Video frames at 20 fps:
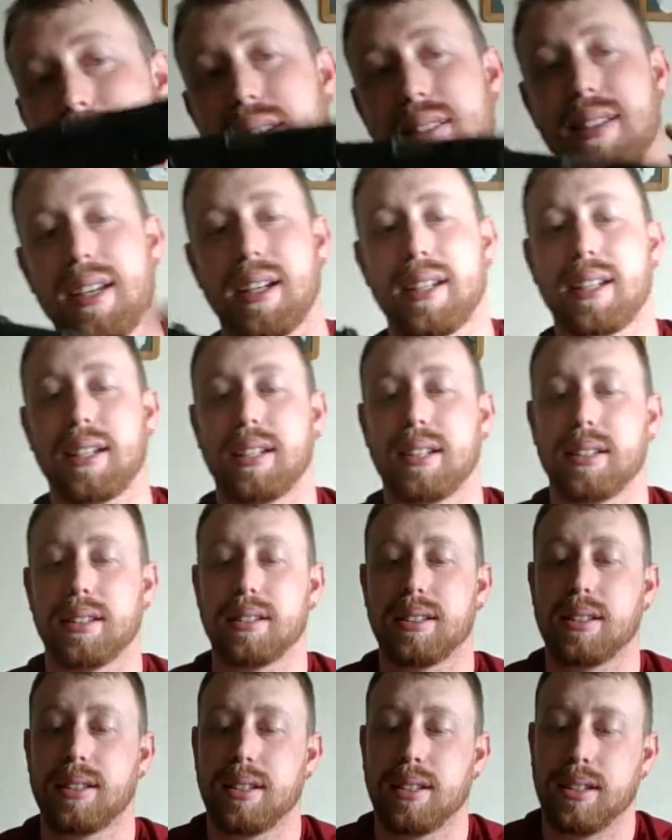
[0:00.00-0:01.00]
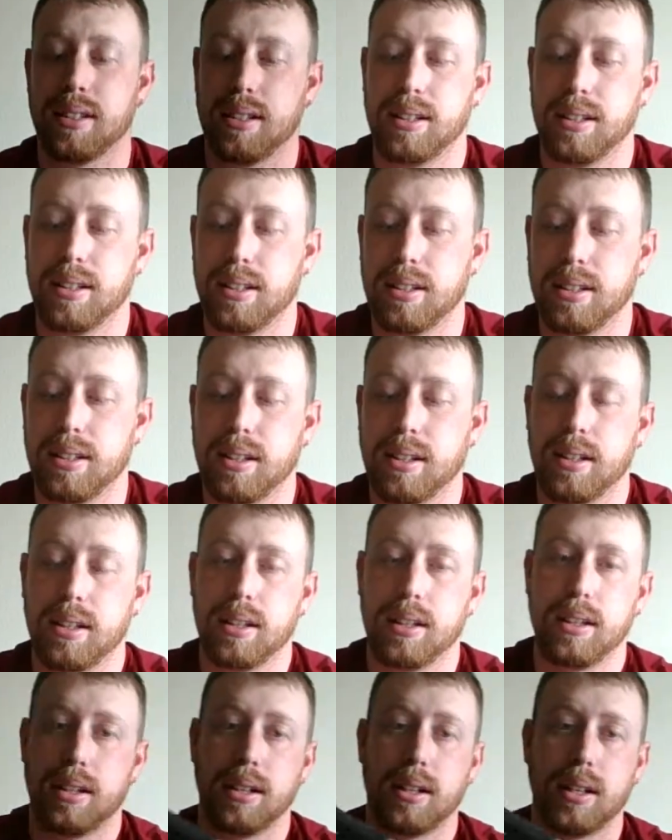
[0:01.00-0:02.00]
Second,
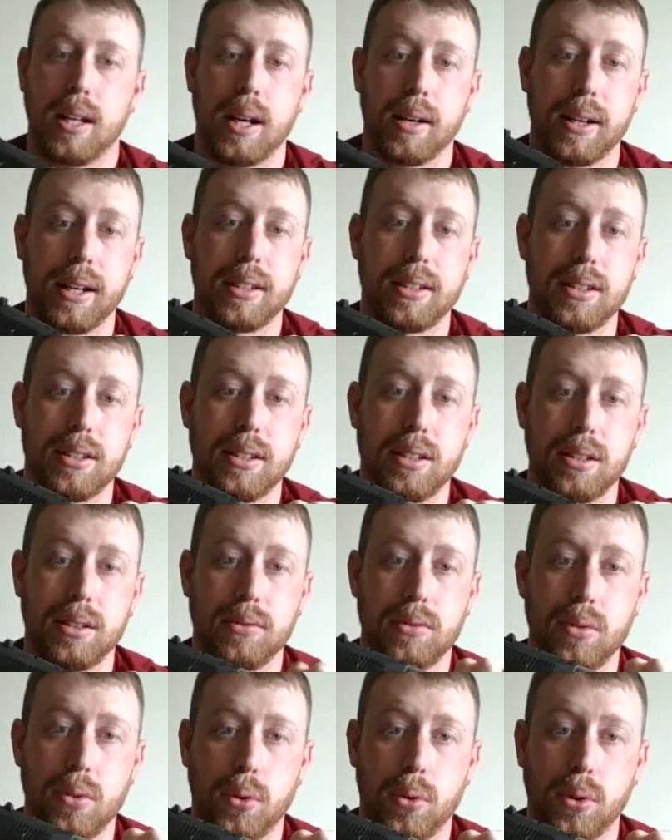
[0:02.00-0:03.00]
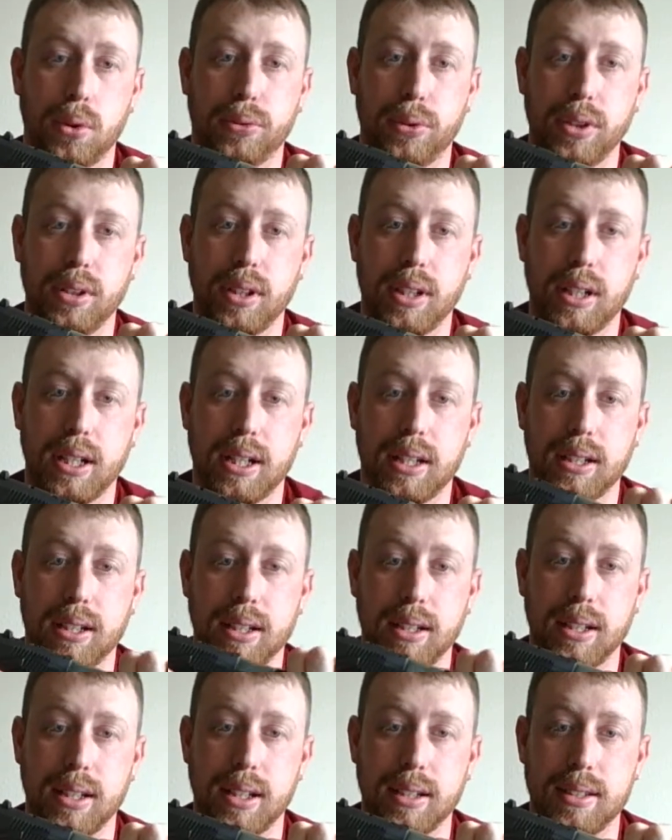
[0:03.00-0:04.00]
in order for you to cock
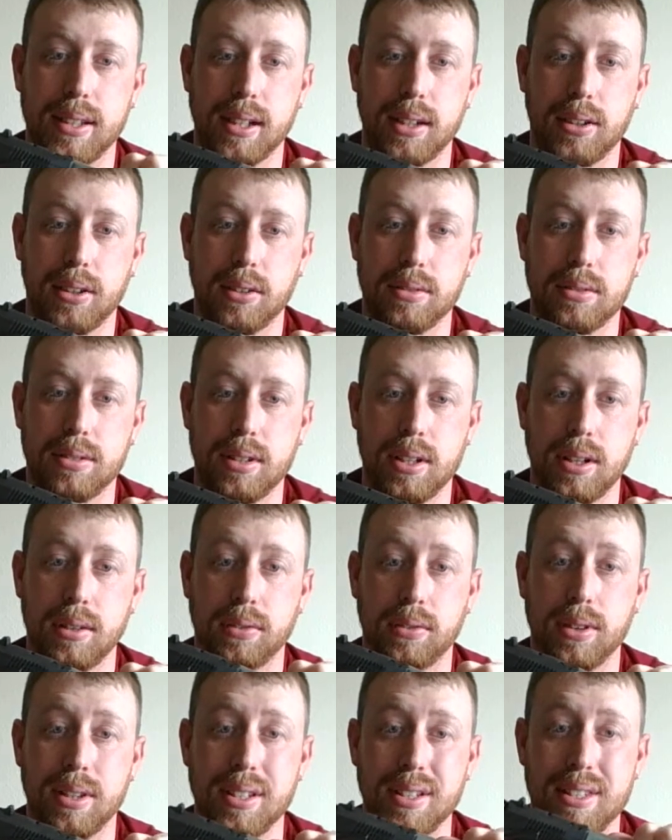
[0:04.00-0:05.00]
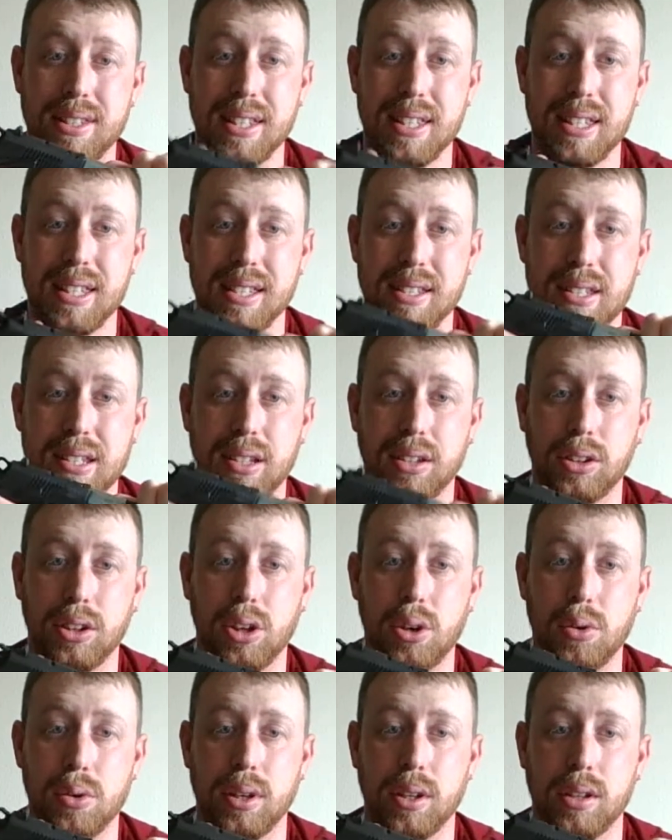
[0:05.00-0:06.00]
it, you got to take it off safe. This is
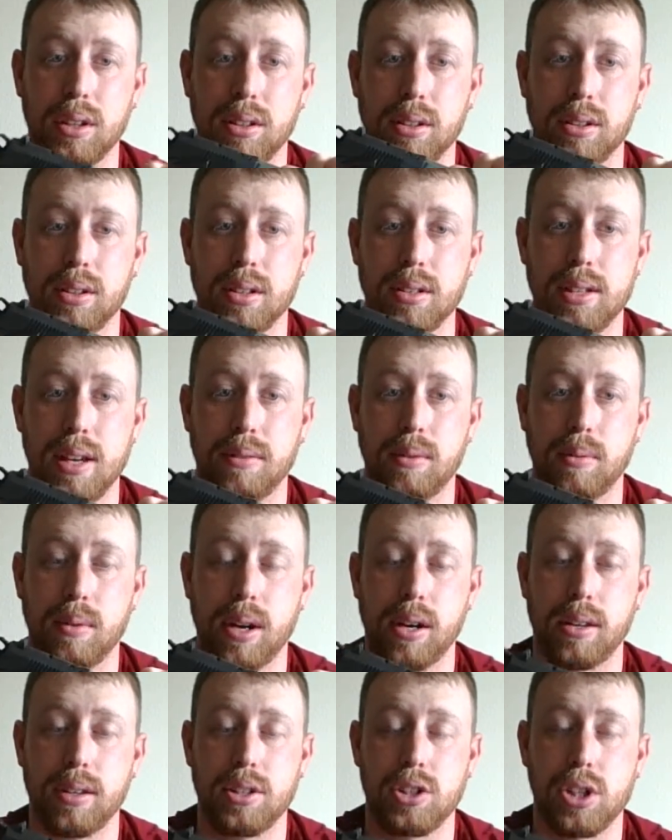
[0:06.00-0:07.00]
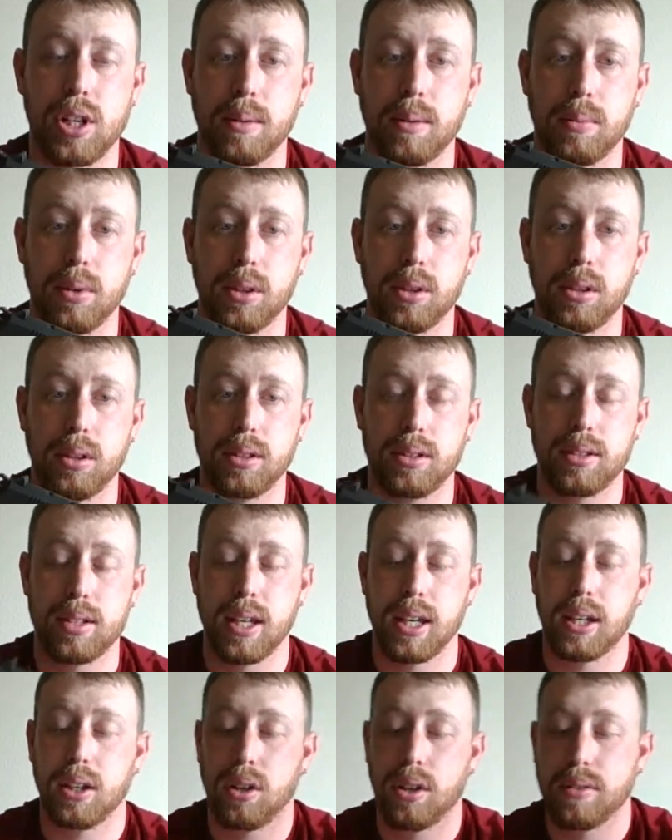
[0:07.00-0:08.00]
loaded. It does have a round in the chamber.
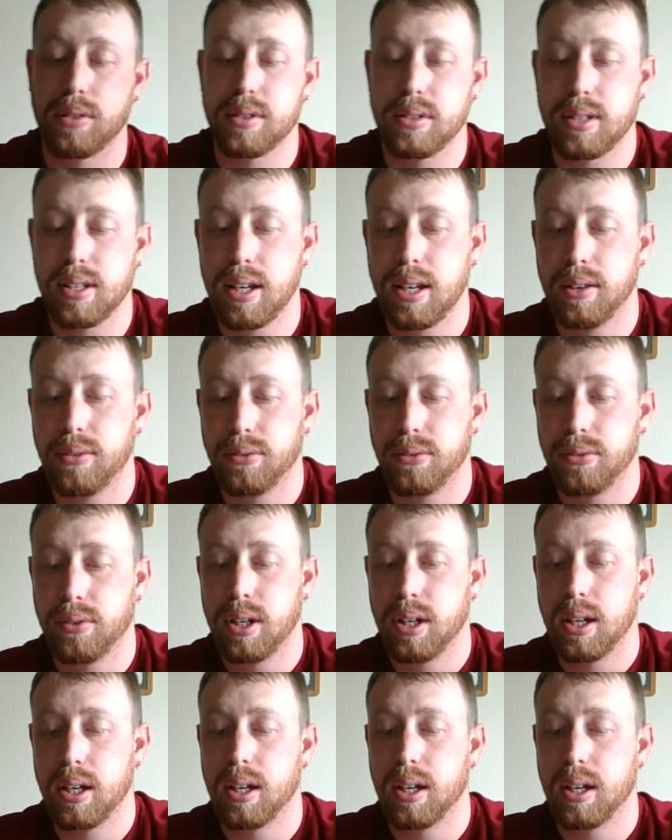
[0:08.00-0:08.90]
Take it off safe.